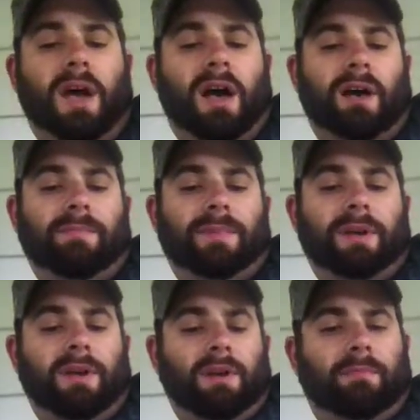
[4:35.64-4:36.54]

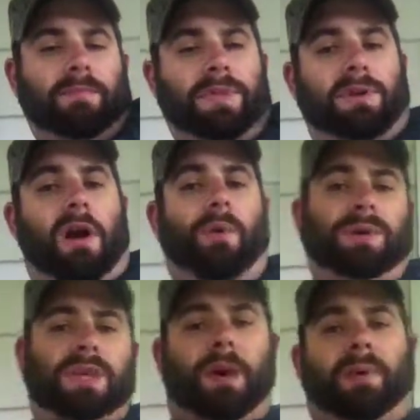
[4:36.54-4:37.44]
But they're
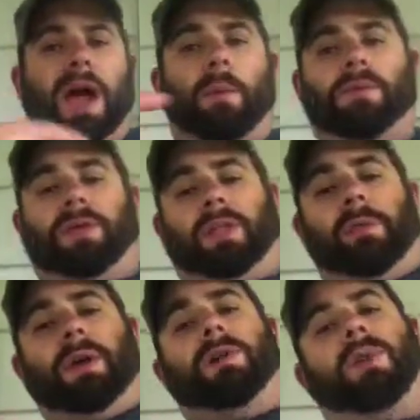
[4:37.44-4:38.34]
always coming out with
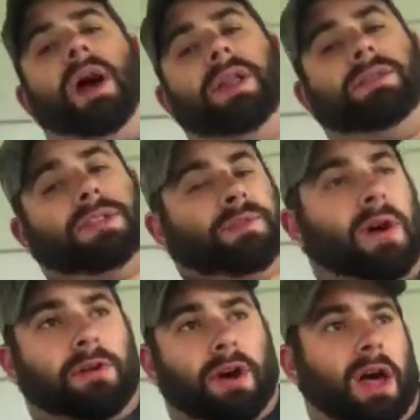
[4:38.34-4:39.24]
limited runs of
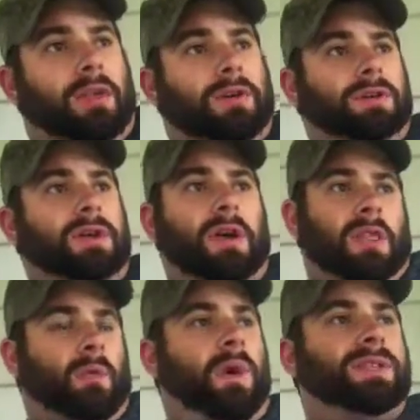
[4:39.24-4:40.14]
other colors.
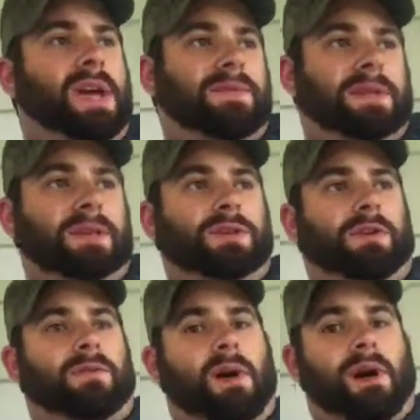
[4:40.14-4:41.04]
The ones I've seen
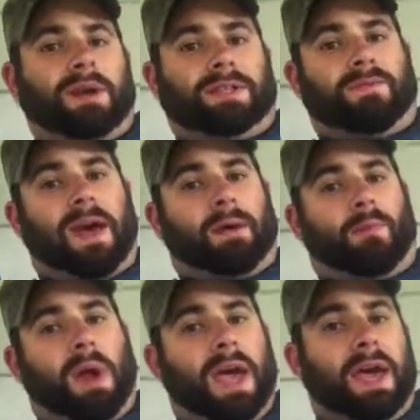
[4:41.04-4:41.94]
so far is they've had a
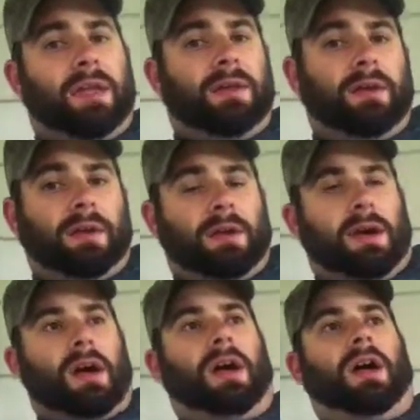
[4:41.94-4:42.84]
red,
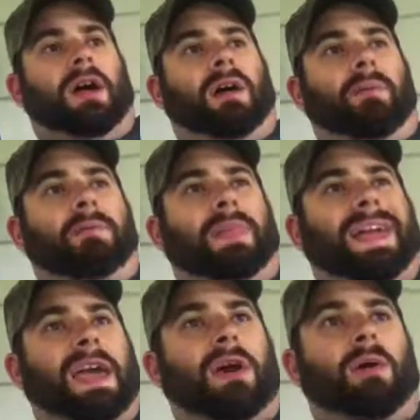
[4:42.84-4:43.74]

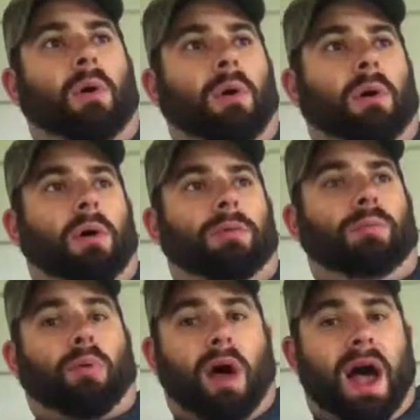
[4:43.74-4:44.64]
like a gold,
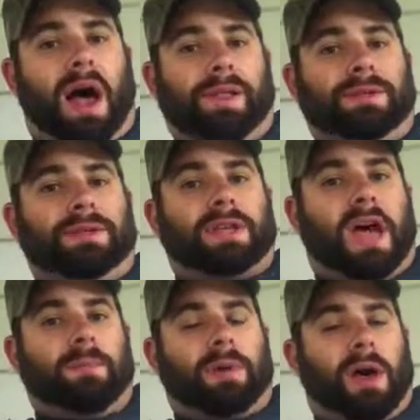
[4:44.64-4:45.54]
bronze
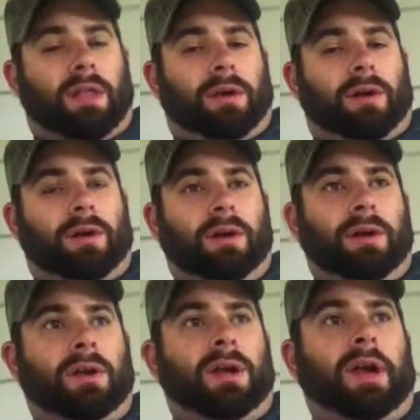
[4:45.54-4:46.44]
type color,
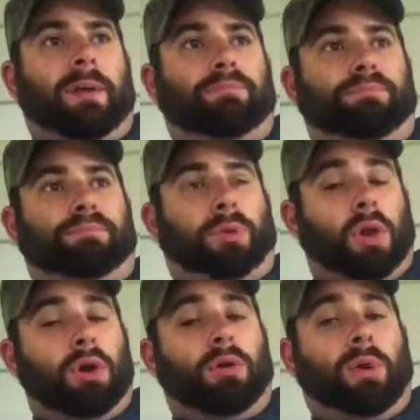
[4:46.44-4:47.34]
a
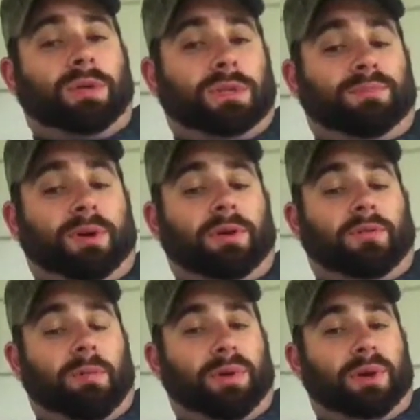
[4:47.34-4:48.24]
blue, which is
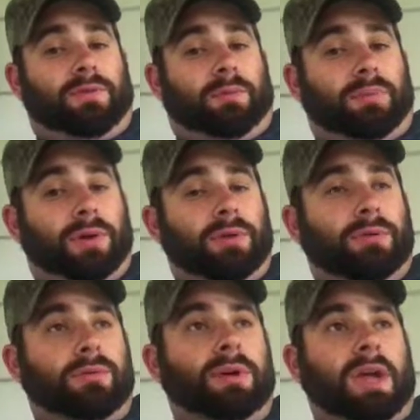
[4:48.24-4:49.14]
beautiful, beautiful
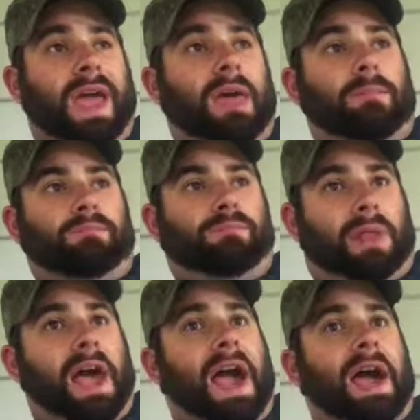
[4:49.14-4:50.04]
blue, and
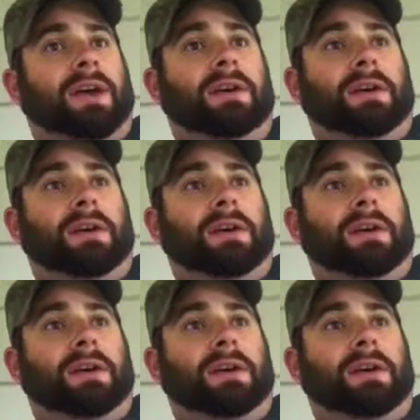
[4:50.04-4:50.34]
black.